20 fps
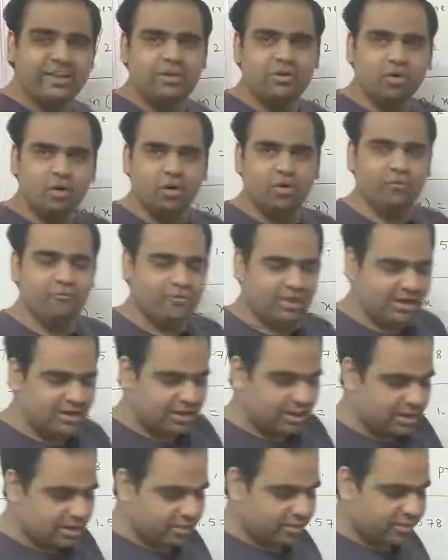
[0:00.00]
know when
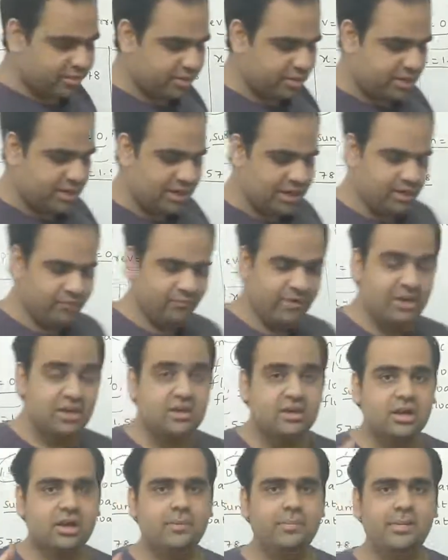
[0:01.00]
does it will
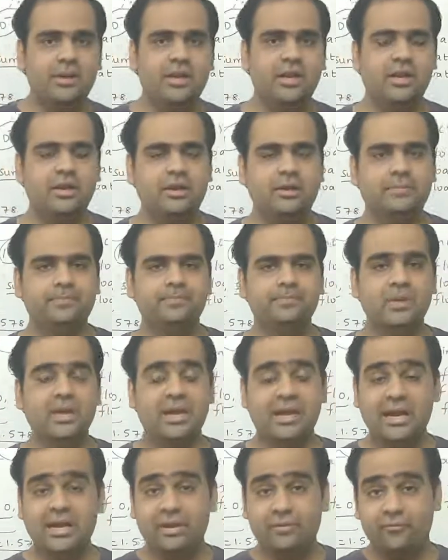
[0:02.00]
terminate?
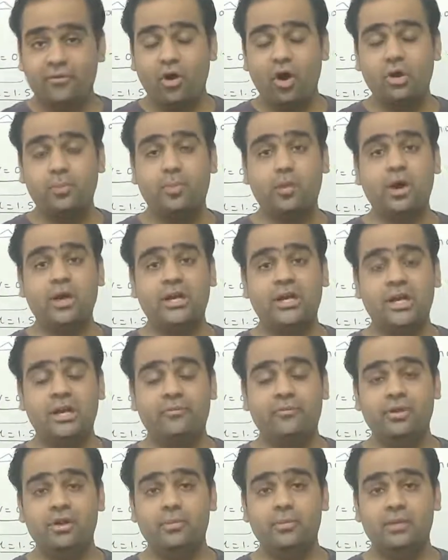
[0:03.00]
At what point
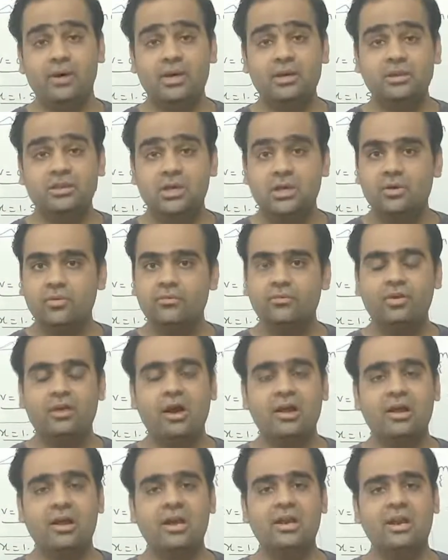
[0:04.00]
it will merge? We
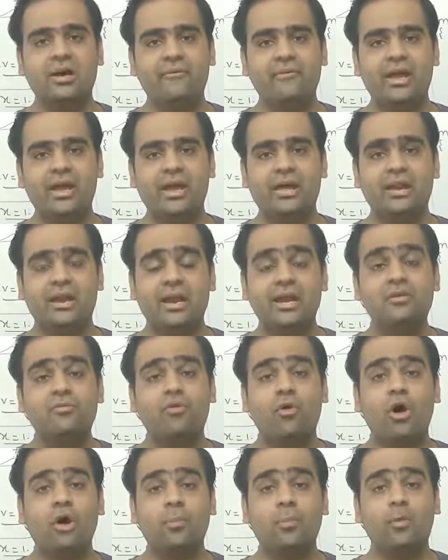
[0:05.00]
are unaware at
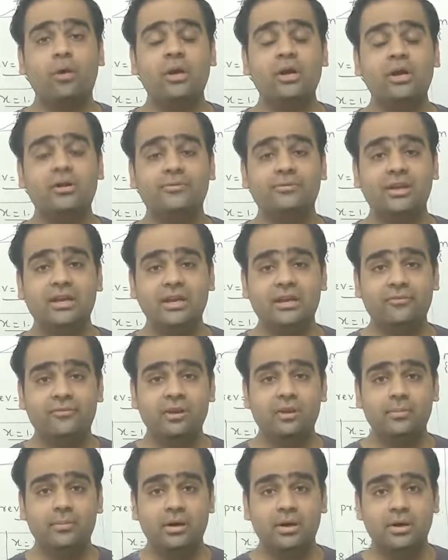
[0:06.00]
what point it
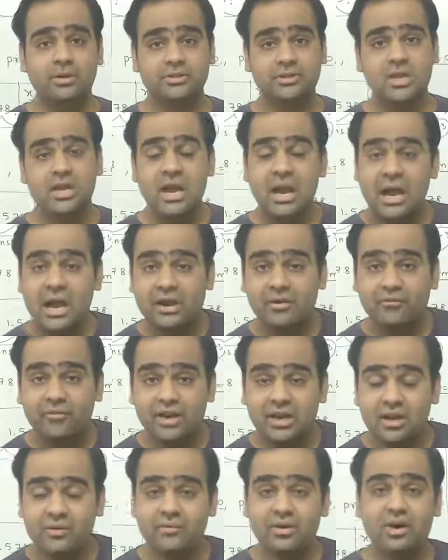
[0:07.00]
will merge. And
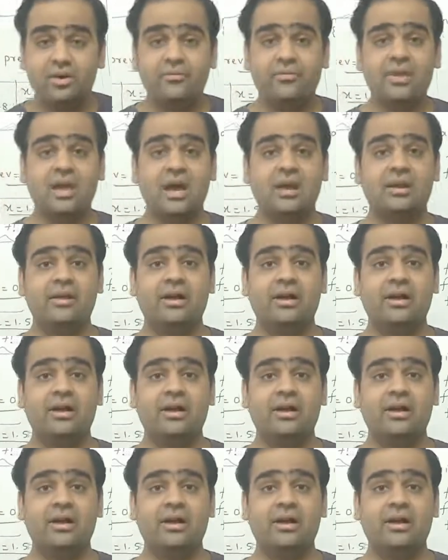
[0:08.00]
whenever we are